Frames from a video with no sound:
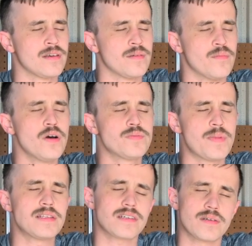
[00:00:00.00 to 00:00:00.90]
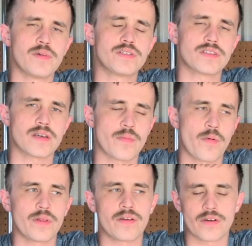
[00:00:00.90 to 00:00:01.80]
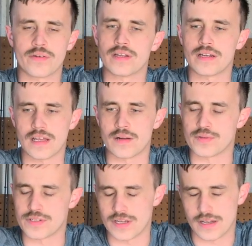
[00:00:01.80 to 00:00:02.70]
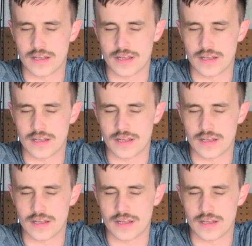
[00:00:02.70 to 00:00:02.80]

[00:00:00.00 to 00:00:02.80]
Most of the time I'm only ever going 90-80%. I